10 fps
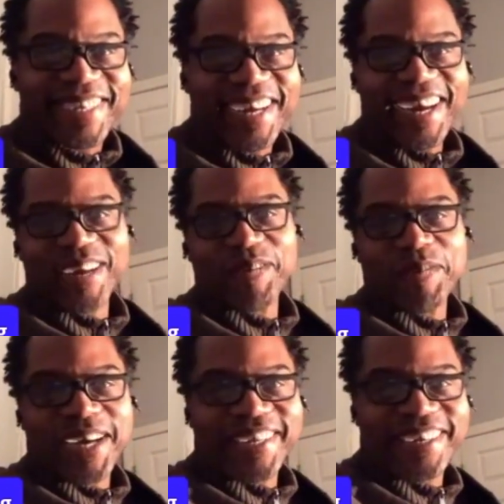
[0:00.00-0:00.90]
Hi,
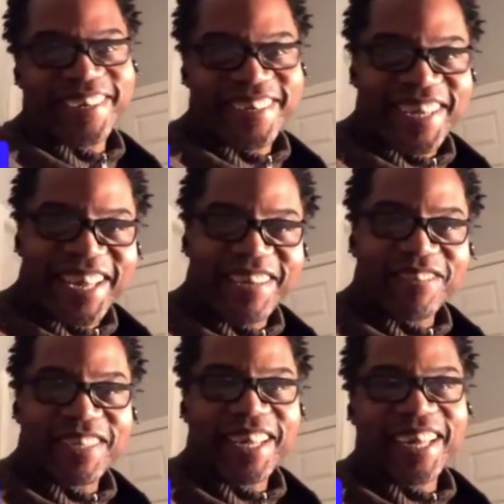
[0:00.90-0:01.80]
everybody. Hey,
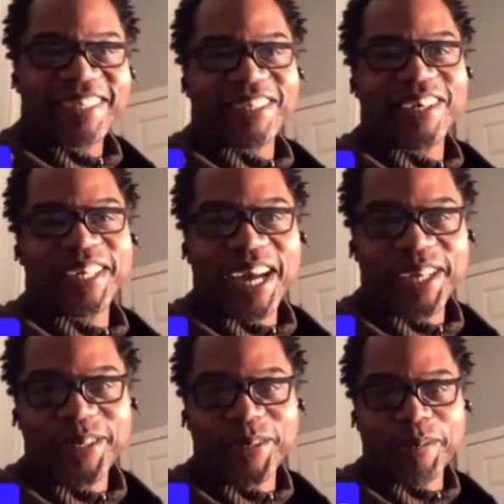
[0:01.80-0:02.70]
Sean.
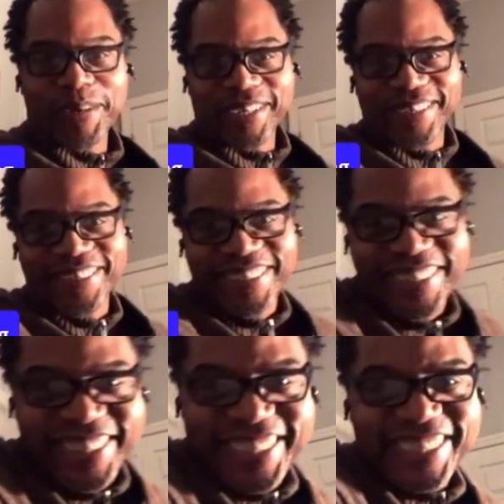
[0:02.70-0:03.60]
How you doing,
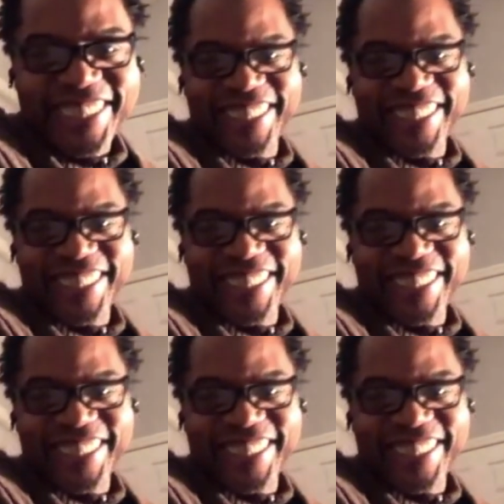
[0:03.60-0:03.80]
buddy?